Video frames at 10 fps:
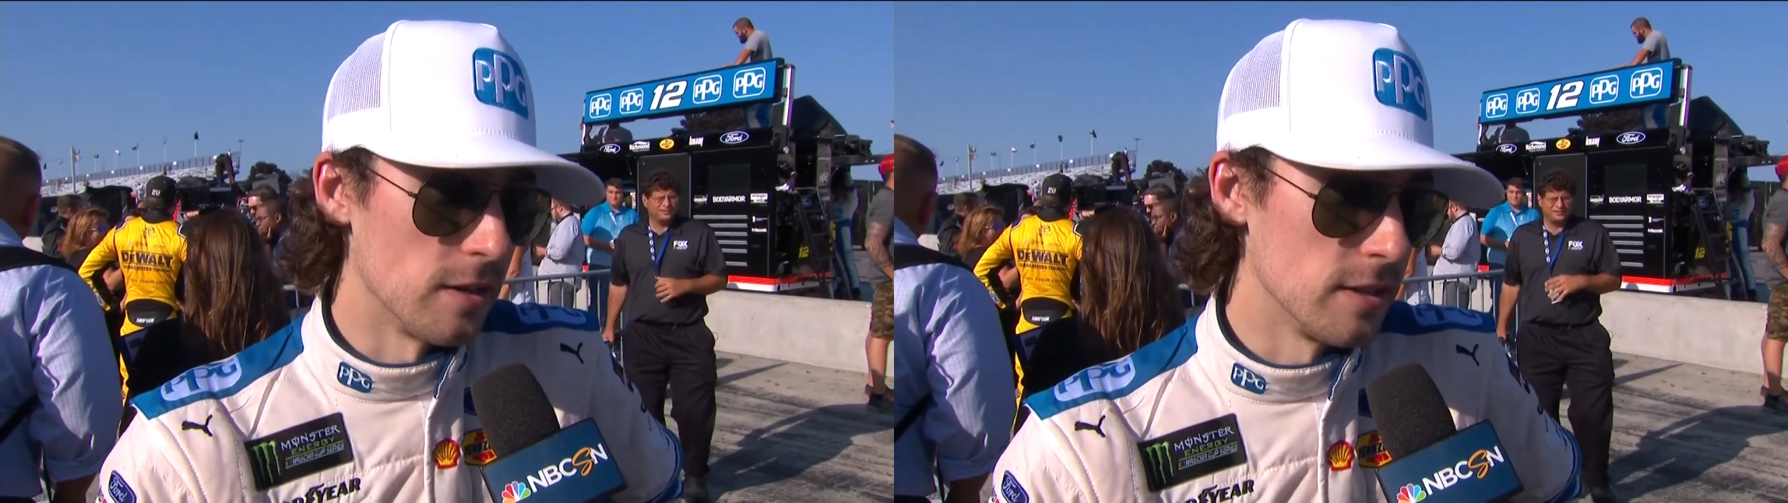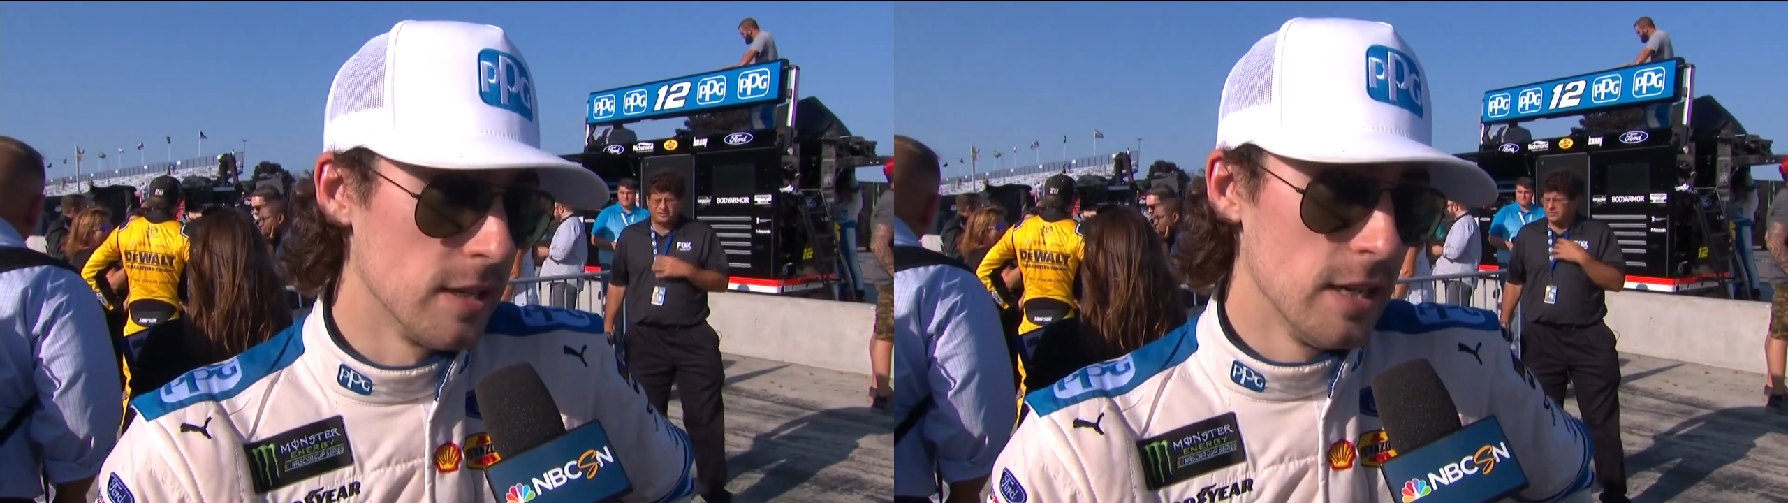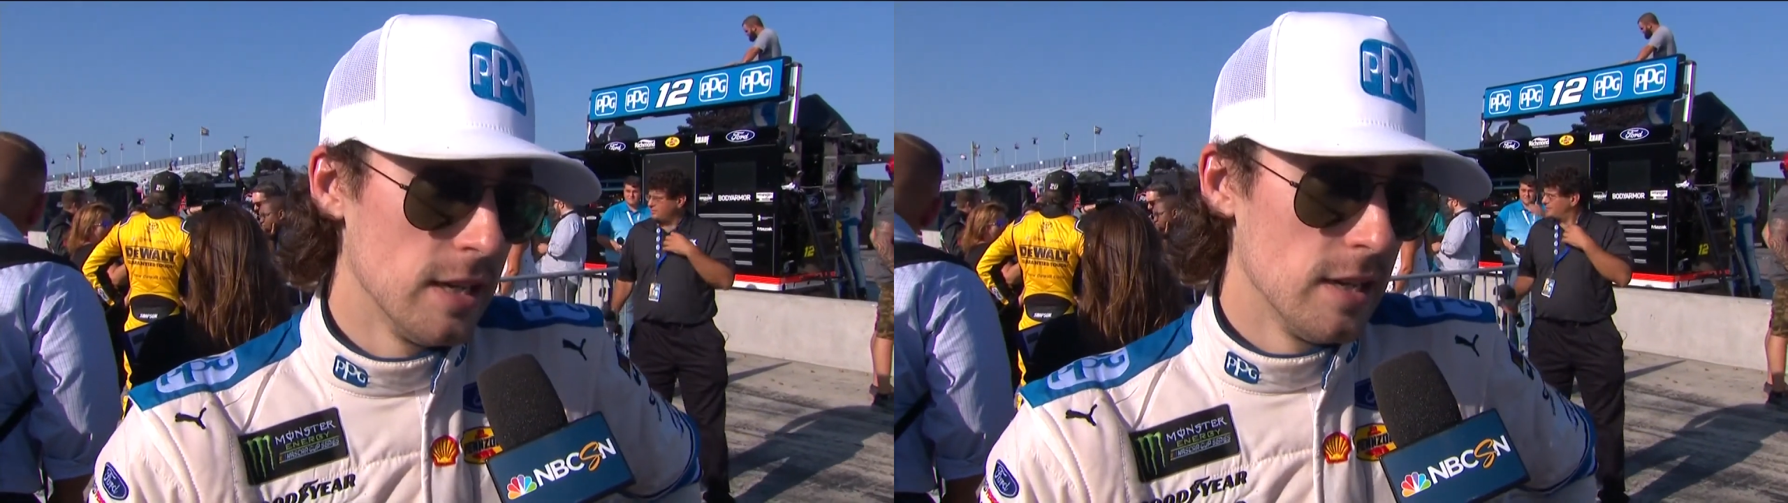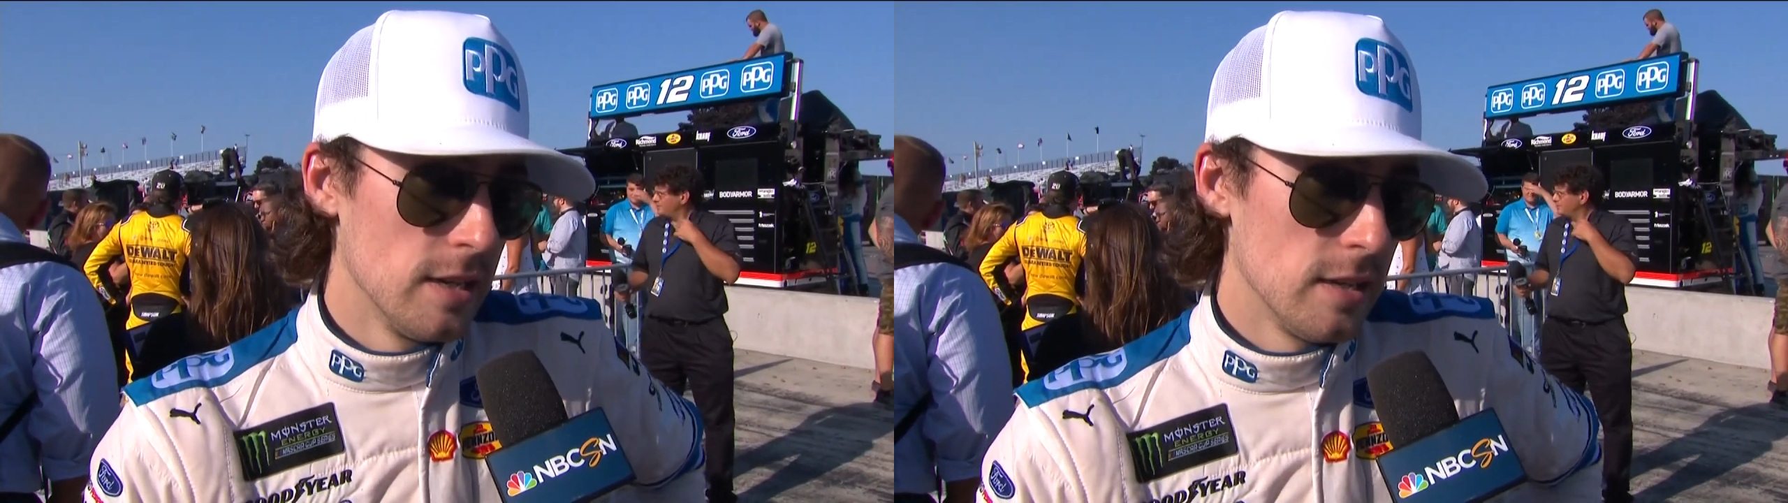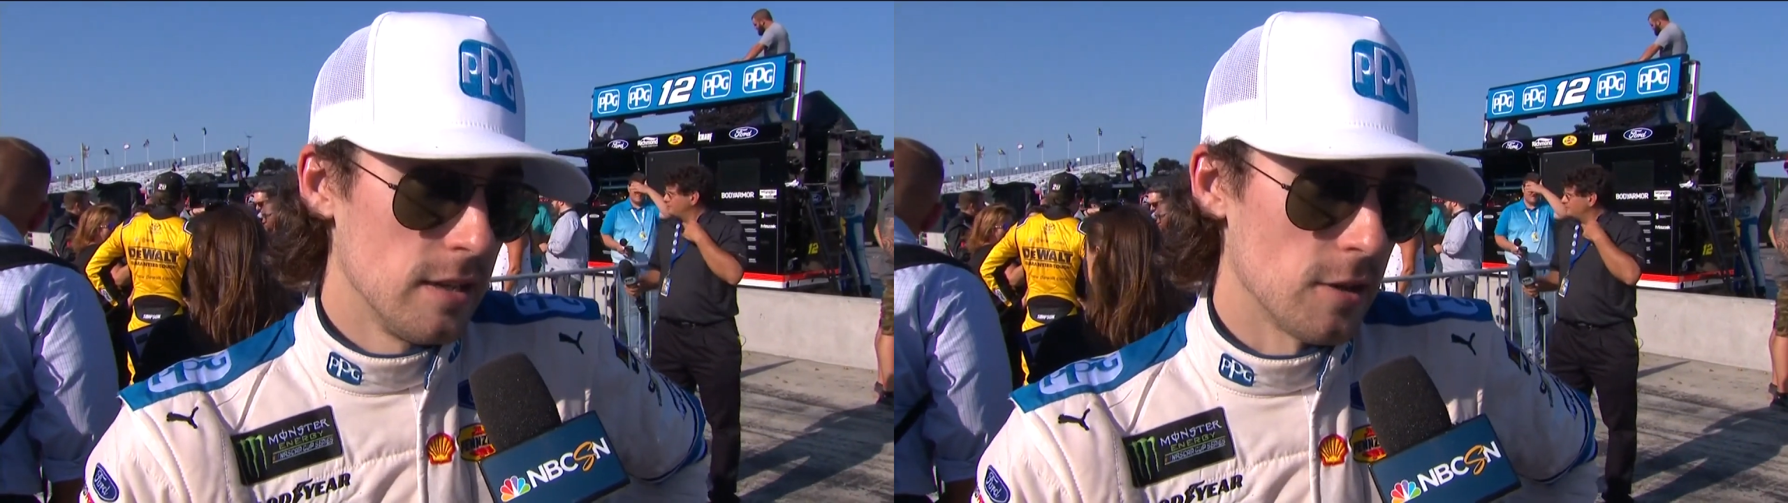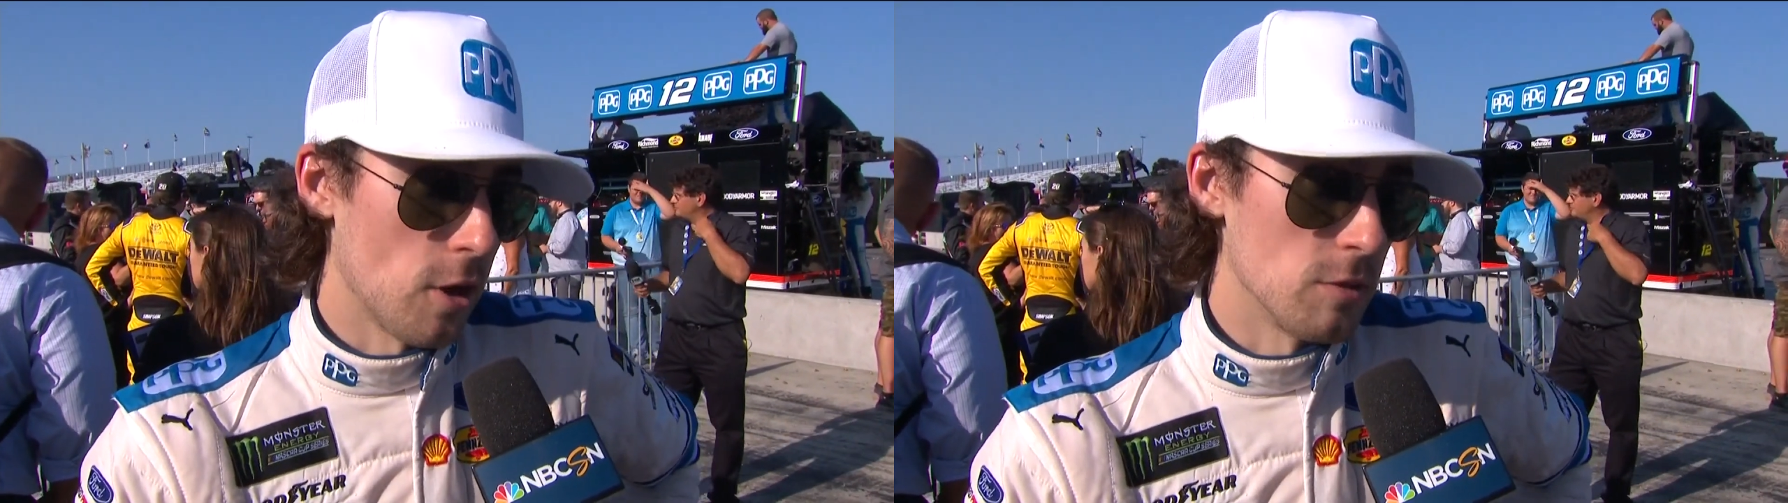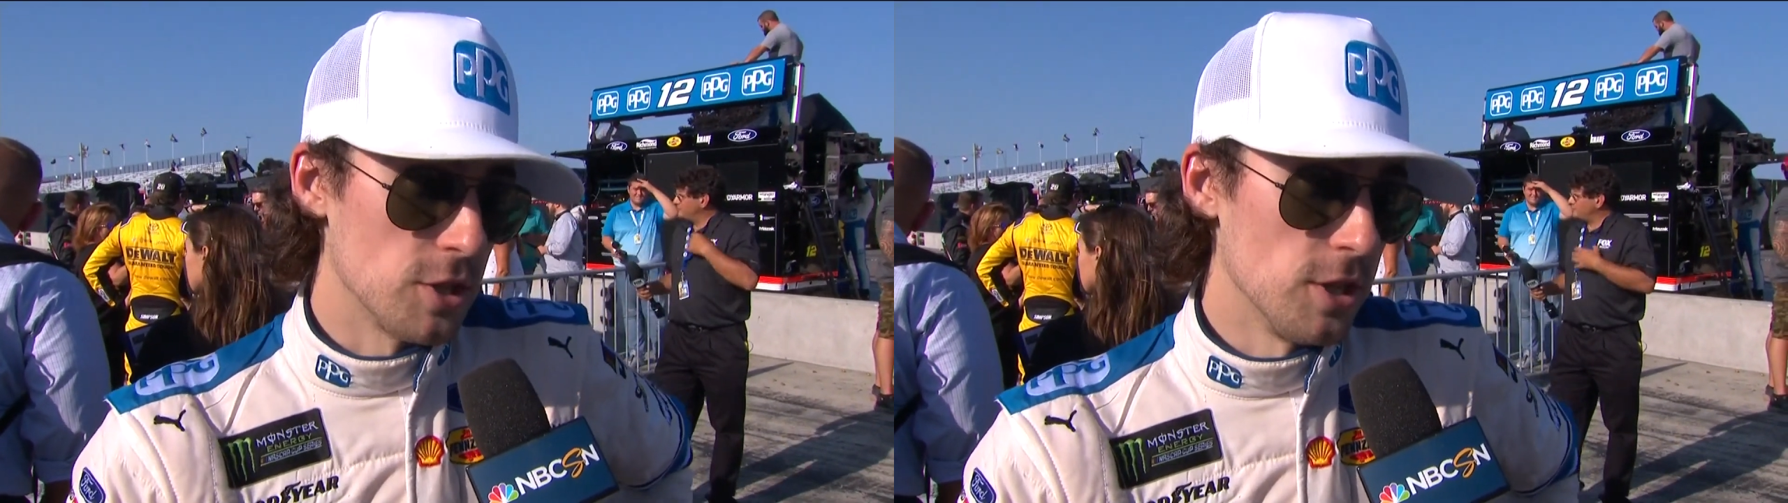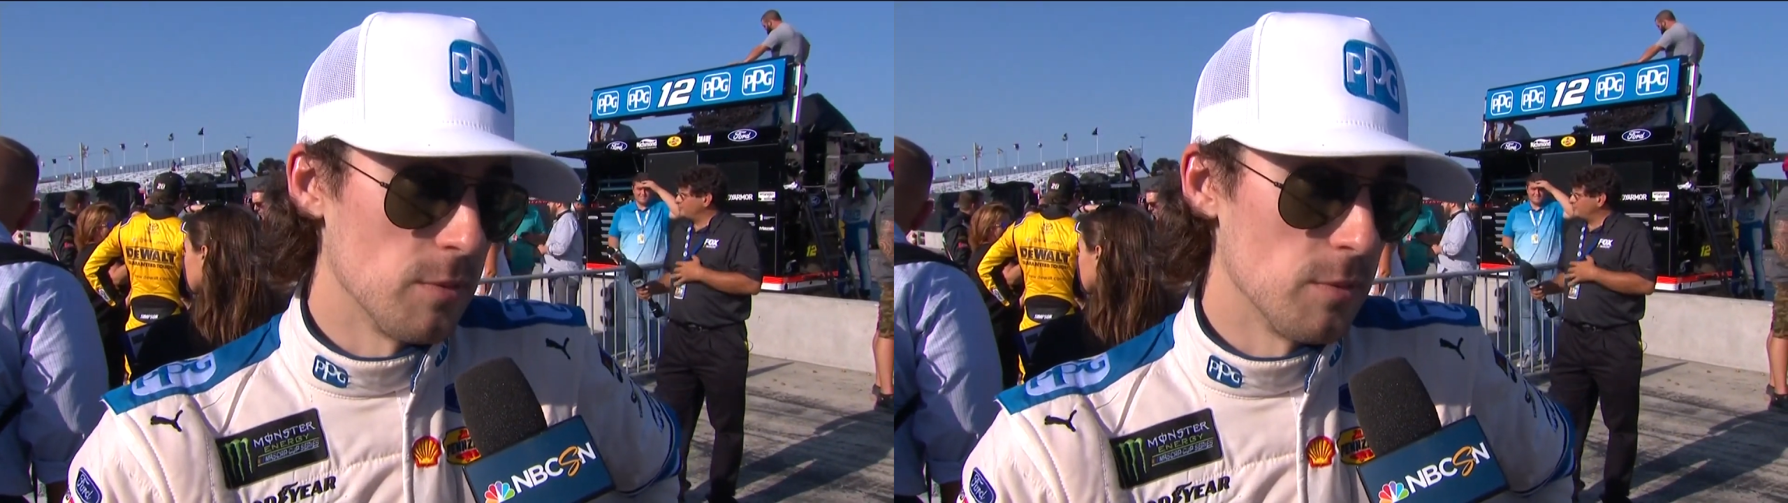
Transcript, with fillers: And our car was good,